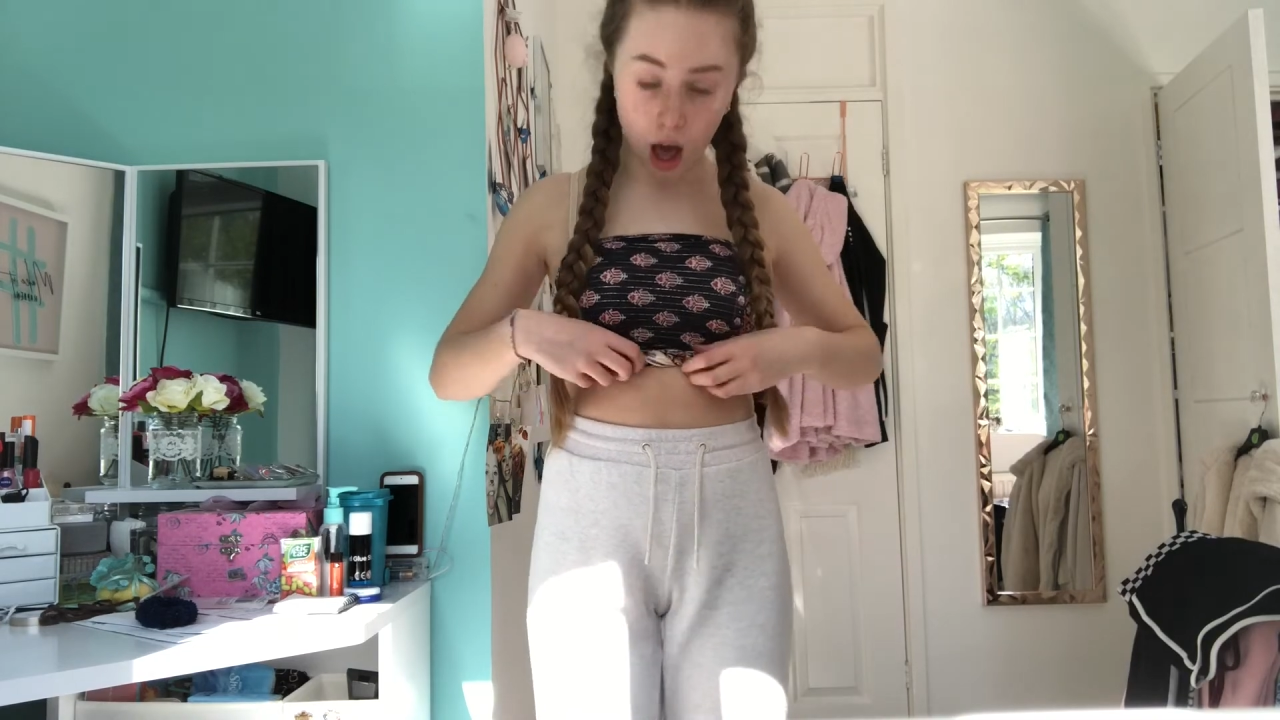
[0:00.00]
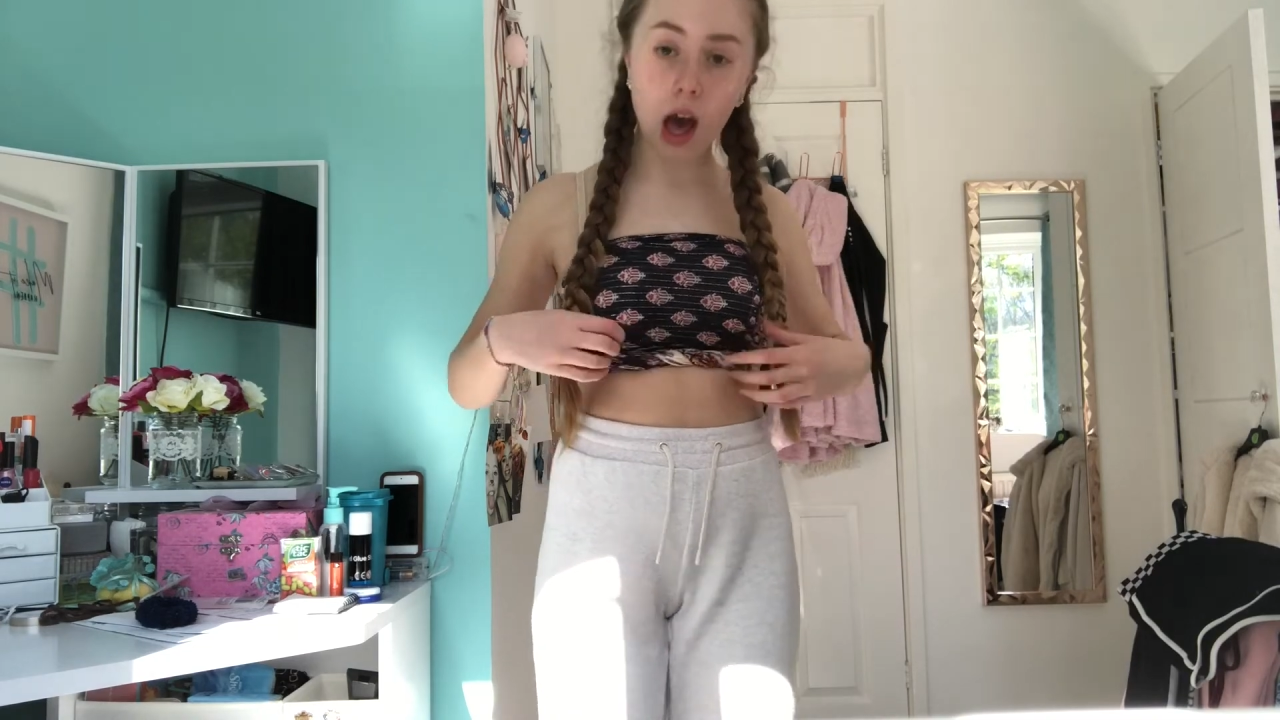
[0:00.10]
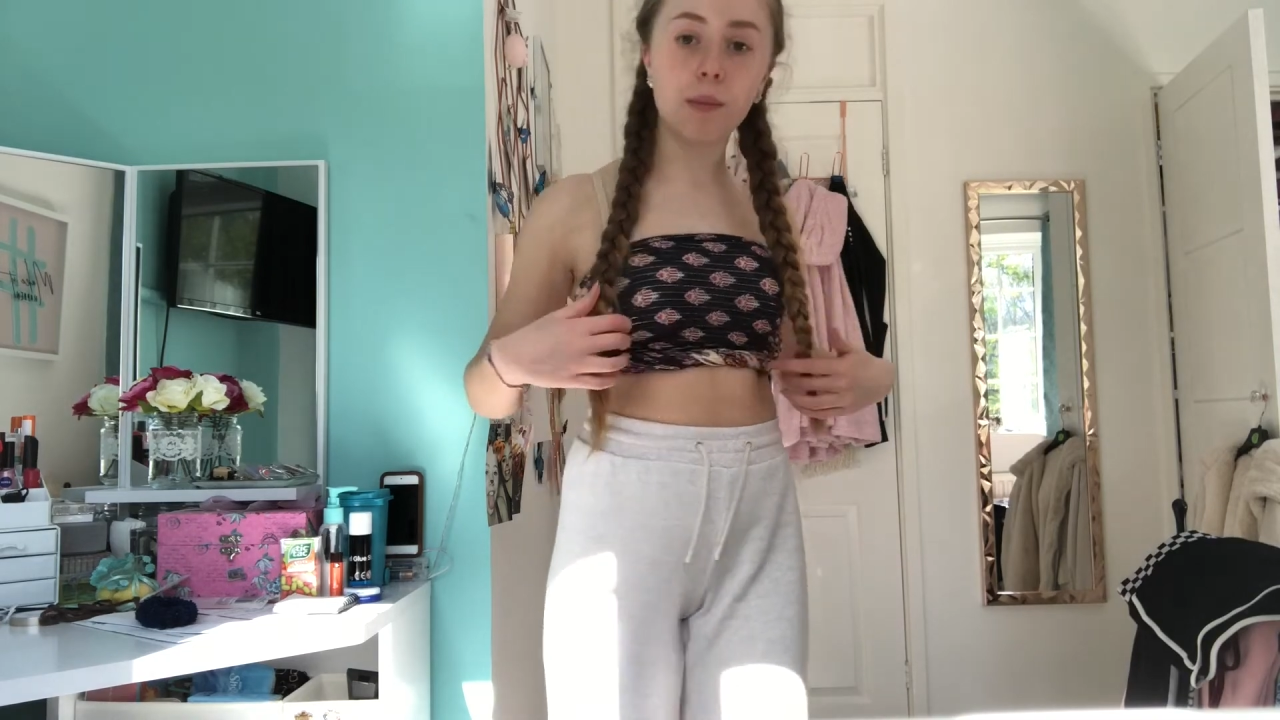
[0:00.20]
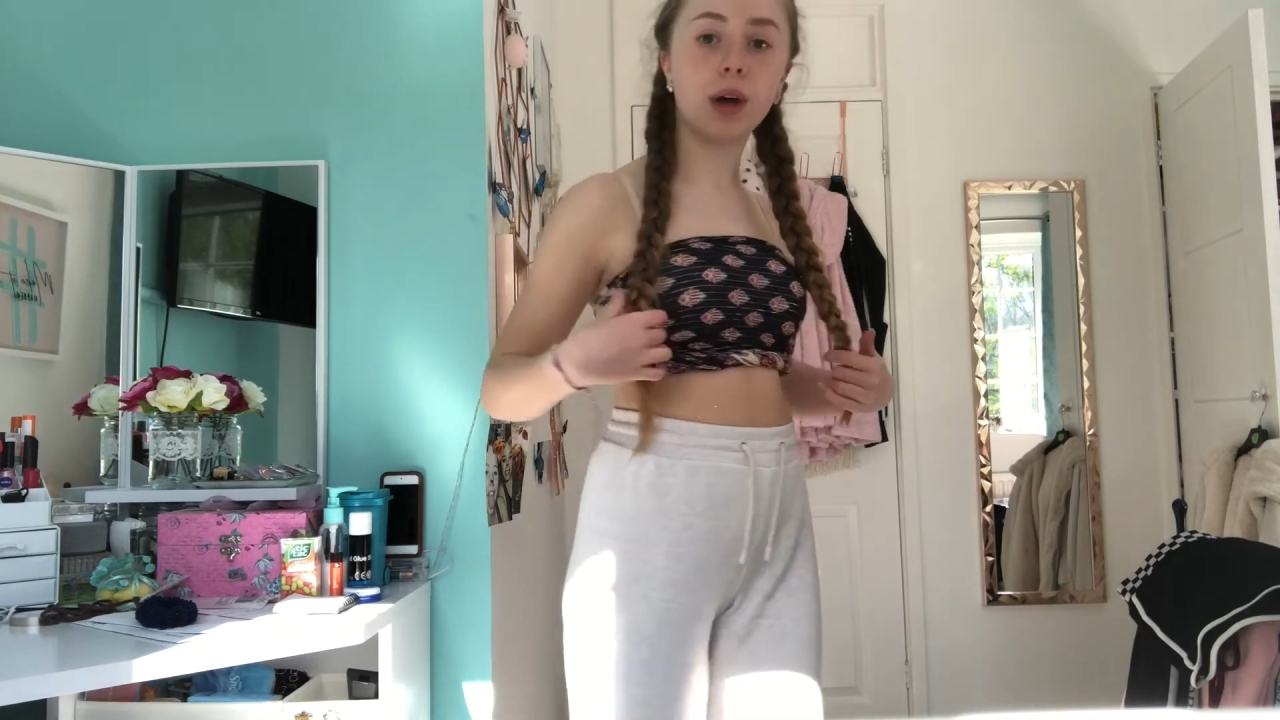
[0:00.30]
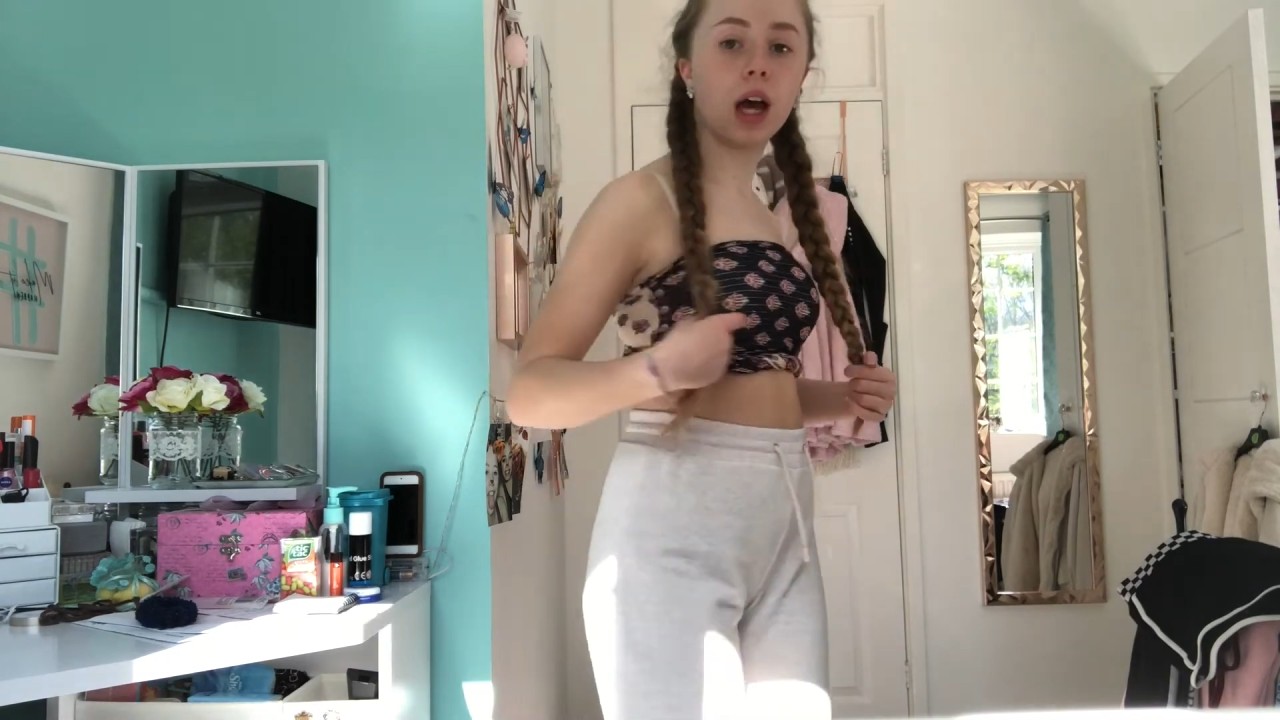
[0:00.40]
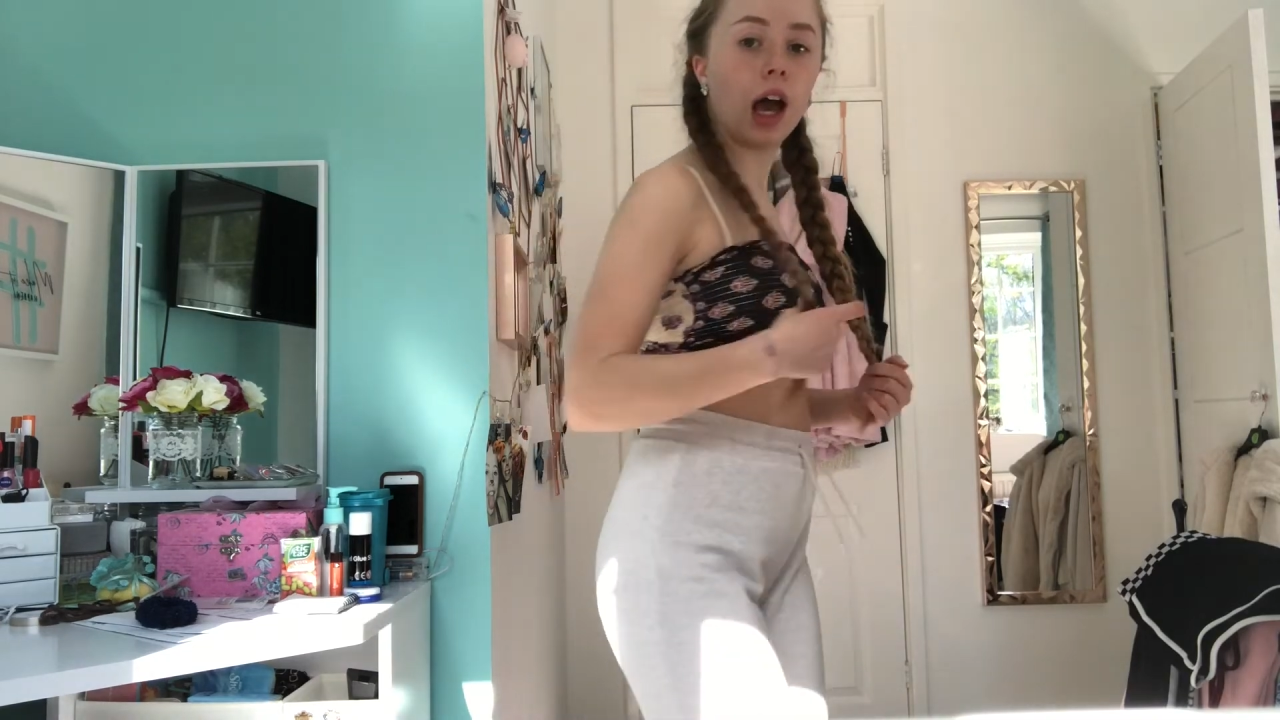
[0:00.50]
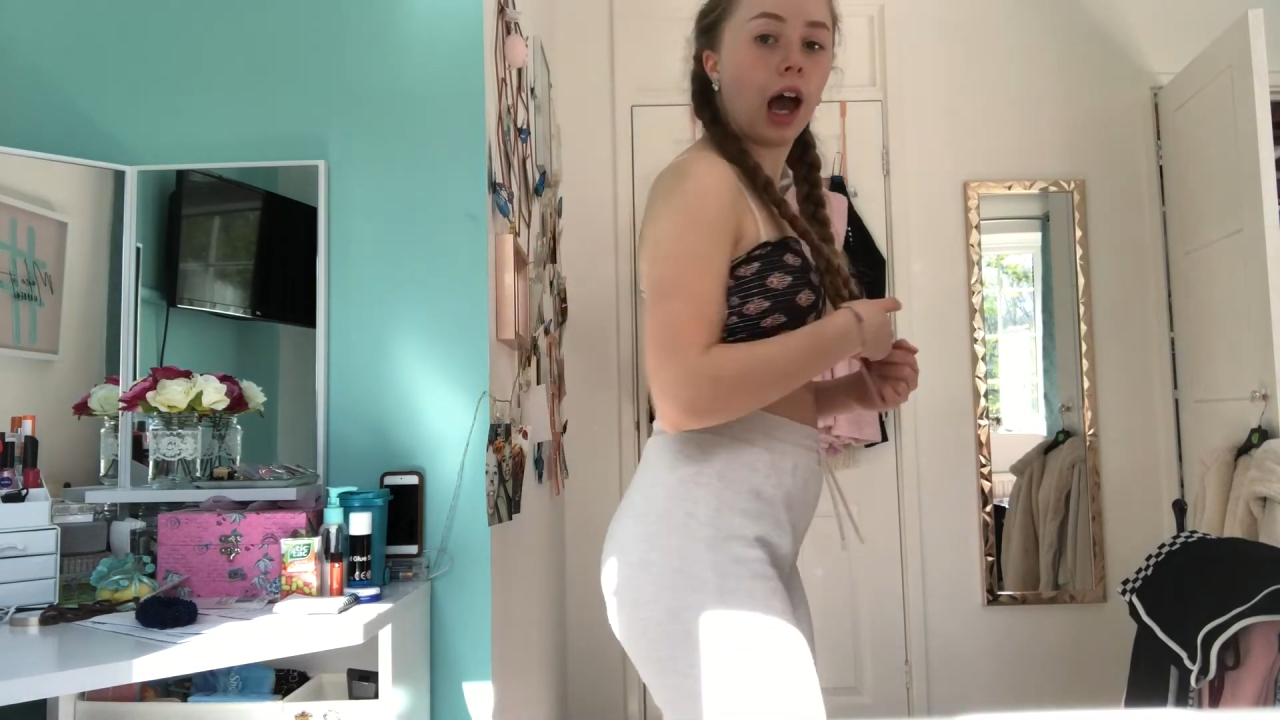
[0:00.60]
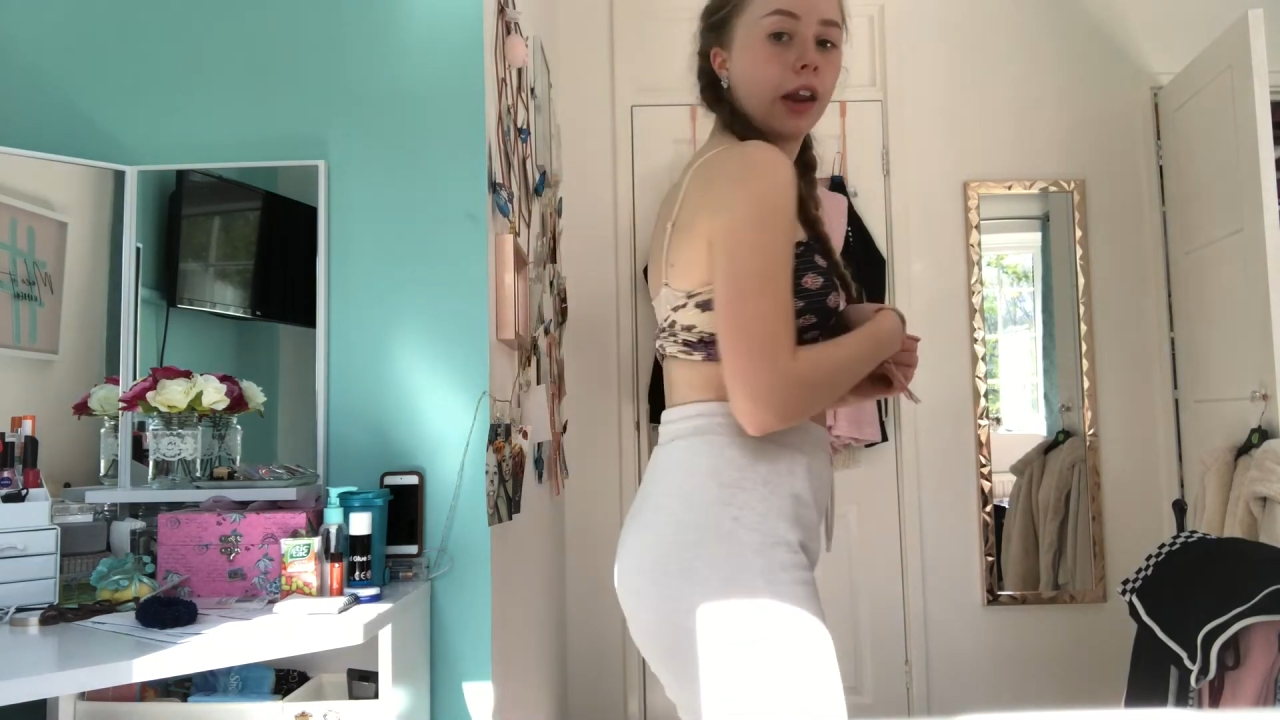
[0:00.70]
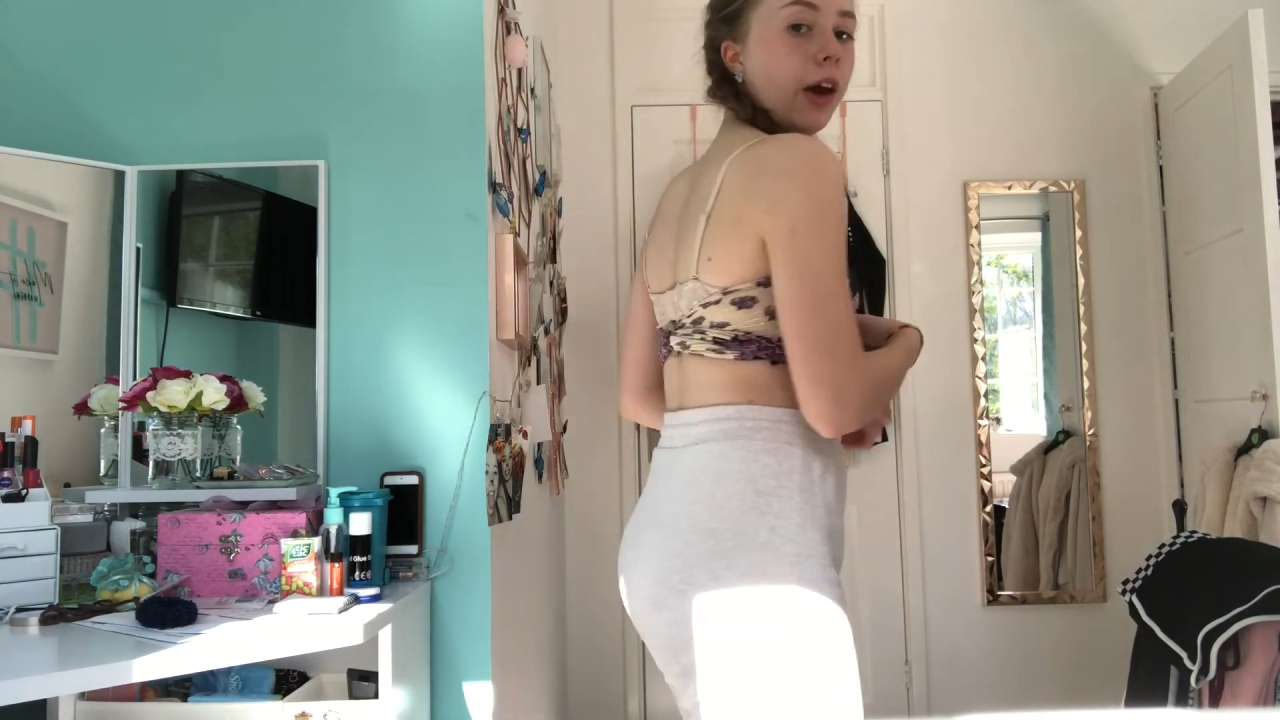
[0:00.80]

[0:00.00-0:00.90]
Um, and